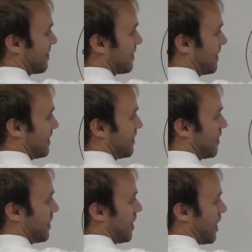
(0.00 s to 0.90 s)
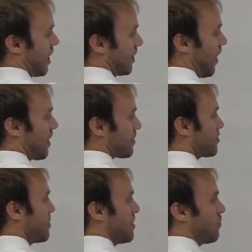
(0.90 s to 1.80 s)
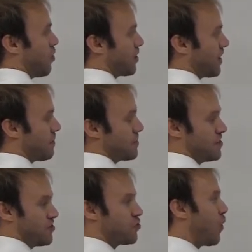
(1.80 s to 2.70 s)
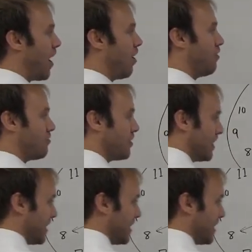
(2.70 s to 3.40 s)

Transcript: that the clock is being broken up into 12